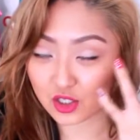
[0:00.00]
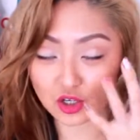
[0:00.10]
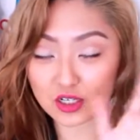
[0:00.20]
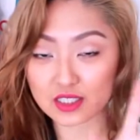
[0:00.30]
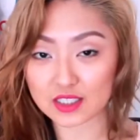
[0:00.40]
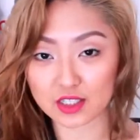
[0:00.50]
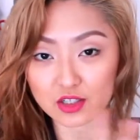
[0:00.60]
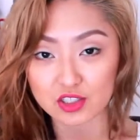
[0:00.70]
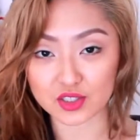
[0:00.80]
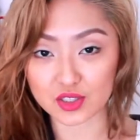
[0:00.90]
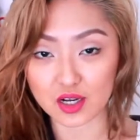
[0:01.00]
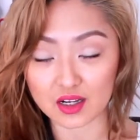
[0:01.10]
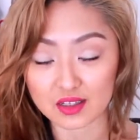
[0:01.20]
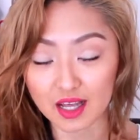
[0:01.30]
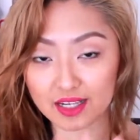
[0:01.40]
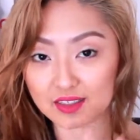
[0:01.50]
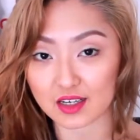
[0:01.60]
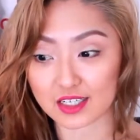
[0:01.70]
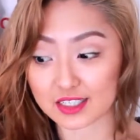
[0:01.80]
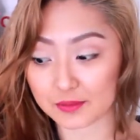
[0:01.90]
your concealer just glides
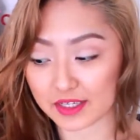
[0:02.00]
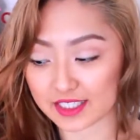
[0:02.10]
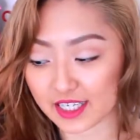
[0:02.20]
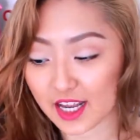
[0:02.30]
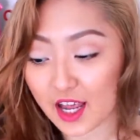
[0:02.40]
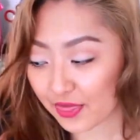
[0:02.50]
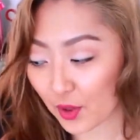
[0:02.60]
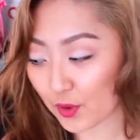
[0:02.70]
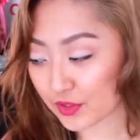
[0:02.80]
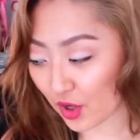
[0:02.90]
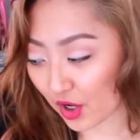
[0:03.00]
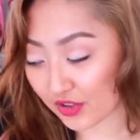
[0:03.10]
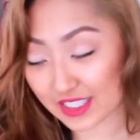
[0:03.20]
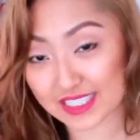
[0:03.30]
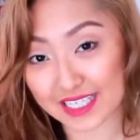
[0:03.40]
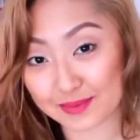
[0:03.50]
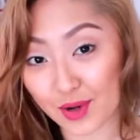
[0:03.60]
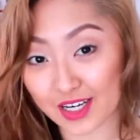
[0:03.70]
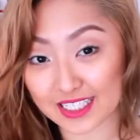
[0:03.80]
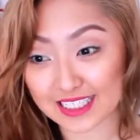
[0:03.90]
on. It's amazing. Those are the skin
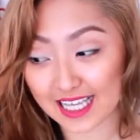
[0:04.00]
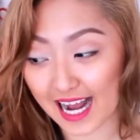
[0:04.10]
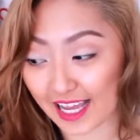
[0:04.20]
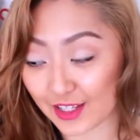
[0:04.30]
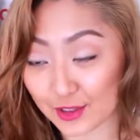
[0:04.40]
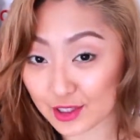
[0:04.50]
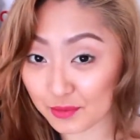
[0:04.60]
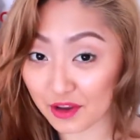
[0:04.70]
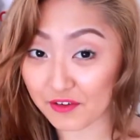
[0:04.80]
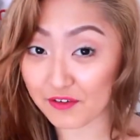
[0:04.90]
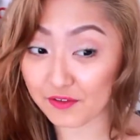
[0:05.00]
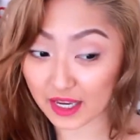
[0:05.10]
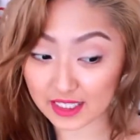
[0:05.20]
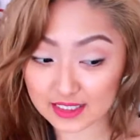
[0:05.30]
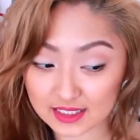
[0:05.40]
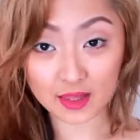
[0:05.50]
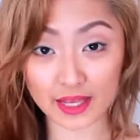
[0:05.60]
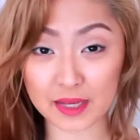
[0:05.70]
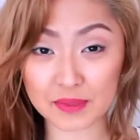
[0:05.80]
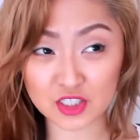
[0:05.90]
products that I use on my face.
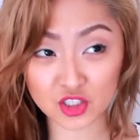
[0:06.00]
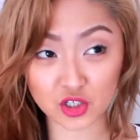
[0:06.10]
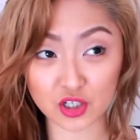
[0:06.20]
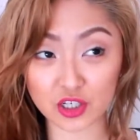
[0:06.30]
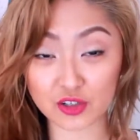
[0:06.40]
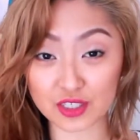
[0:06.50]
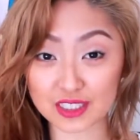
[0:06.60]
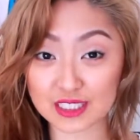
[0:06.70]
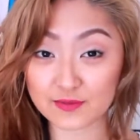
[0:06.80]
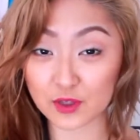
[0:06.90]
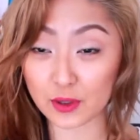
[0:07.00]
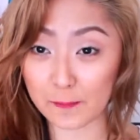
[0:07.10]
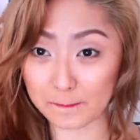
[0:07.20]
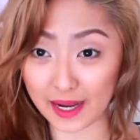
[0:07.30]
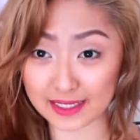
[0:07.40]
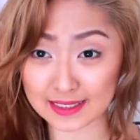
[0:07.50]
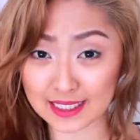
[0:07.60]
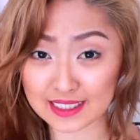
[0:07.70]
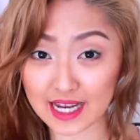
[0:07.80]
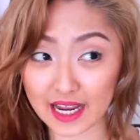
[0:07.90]
Like I mentioned earlier, this is for my
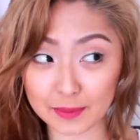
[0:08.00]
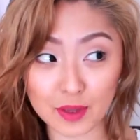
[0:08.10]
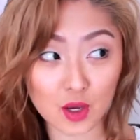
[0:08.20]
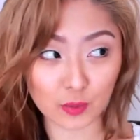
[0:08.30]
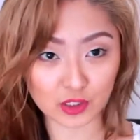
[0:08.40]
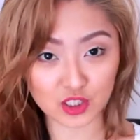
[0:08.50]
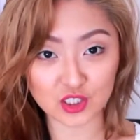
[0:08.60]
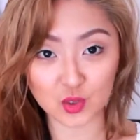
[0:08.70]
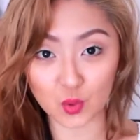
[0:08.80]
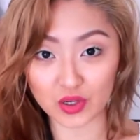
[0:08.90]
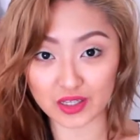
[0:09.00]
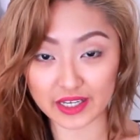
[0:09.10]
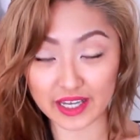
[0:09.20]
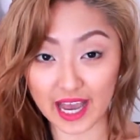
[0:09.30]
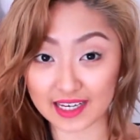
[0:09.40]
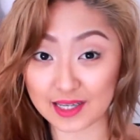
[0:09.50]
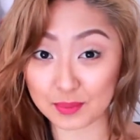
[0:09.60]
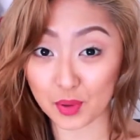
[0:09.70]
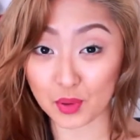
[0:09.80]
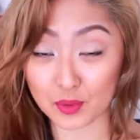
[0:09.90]
skin type, which is an oily, acne
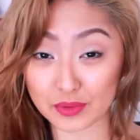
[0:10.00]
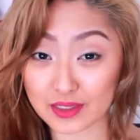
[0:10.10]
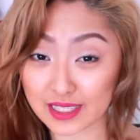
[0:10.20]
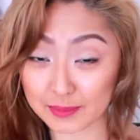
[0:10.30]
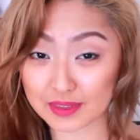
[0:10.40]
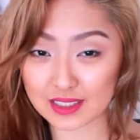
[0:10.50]
prone type of